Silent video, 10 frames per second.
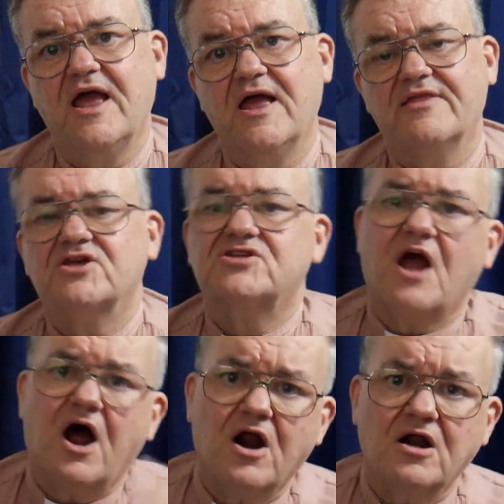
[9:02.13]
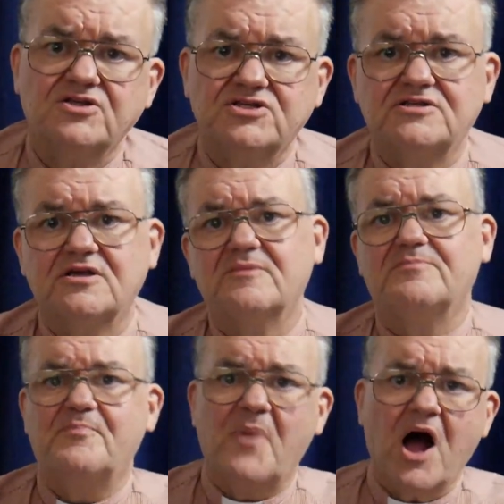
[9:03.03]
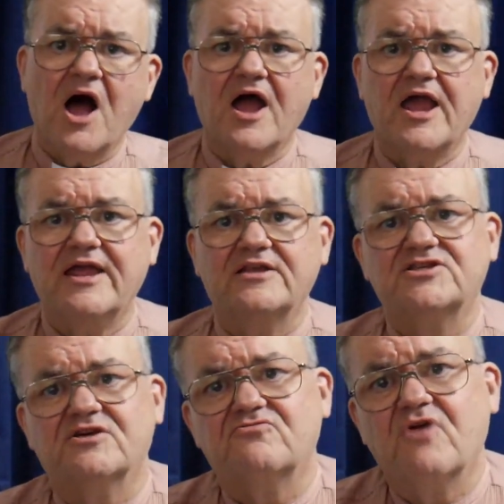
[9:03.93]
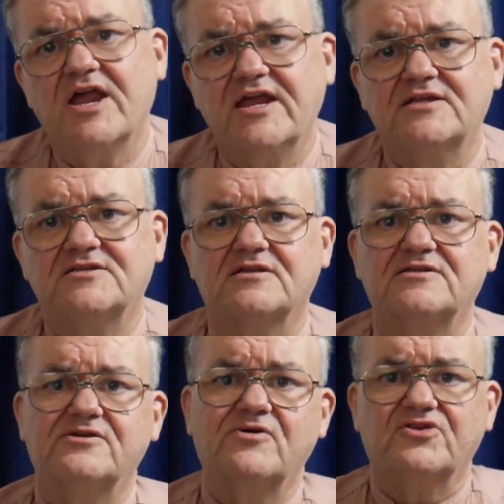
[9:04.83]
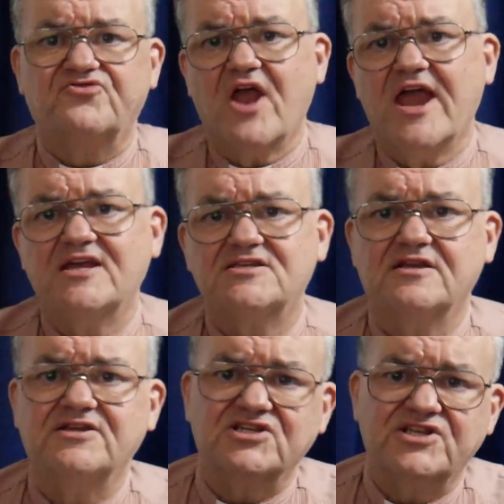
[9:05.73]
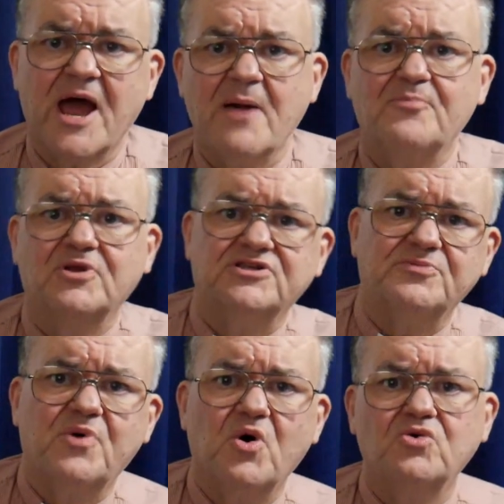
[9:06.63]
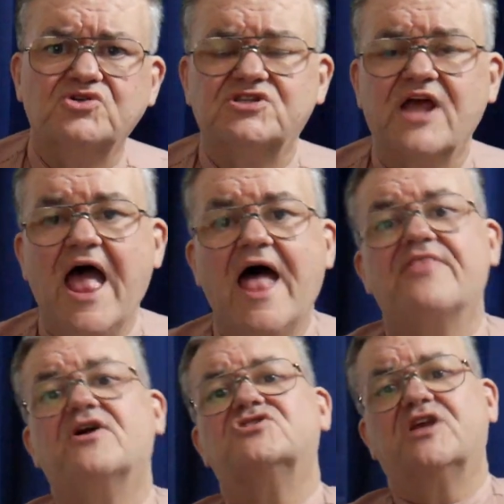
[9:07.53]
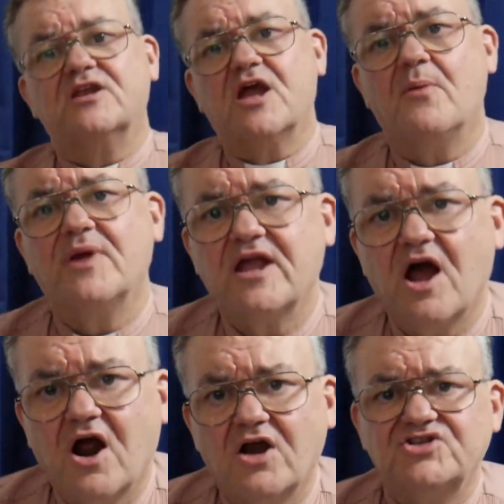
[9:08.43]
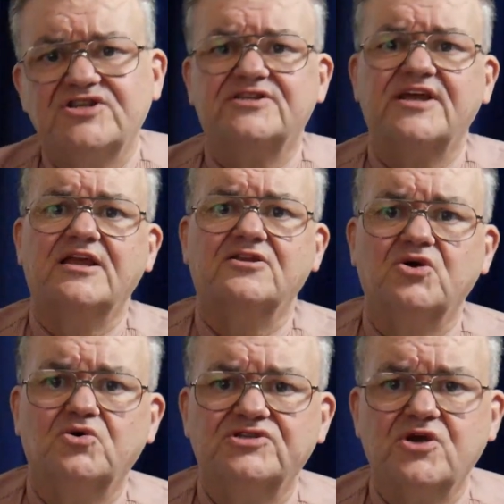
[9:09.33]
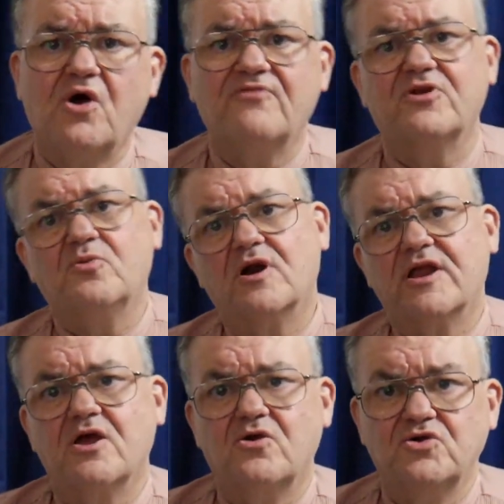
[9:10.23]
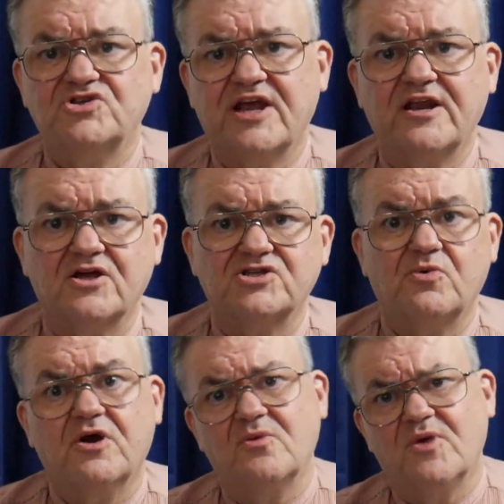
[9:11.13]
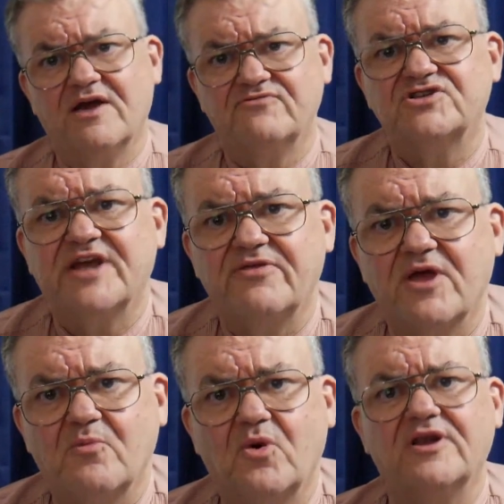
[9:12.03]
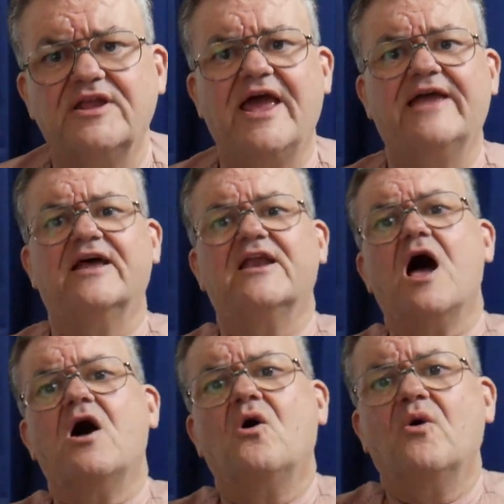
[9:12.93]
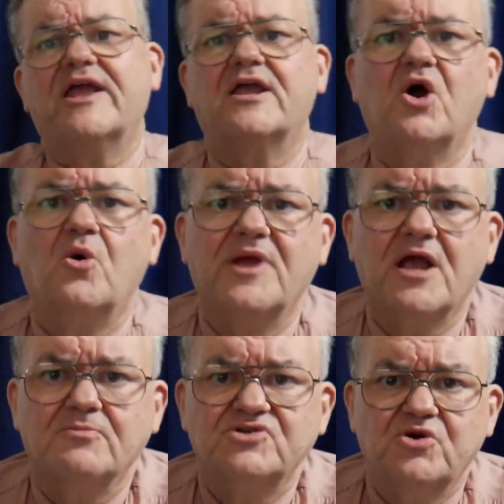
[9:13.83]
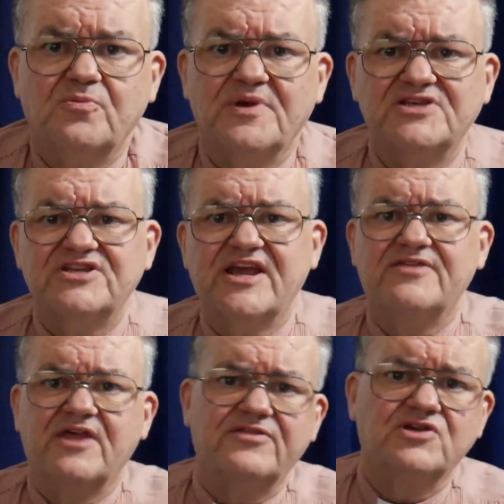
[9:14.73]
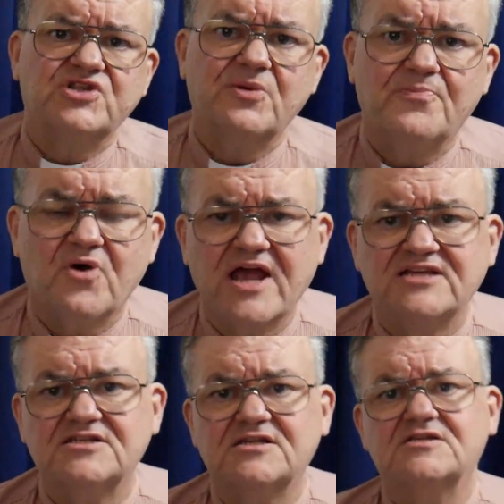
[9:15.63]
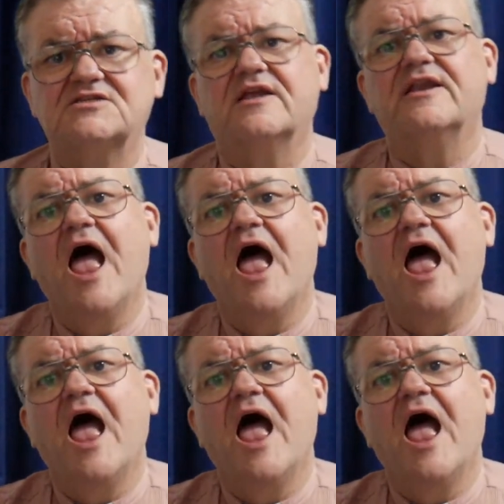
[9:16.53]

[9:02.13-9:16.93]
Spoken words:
There's cards to buy and to write and to address and to stamp and to post. There's incoming cards to take note of and work out who sent us one and we haven't sent them one yet. And it can all become so busy. And then there's the presents. And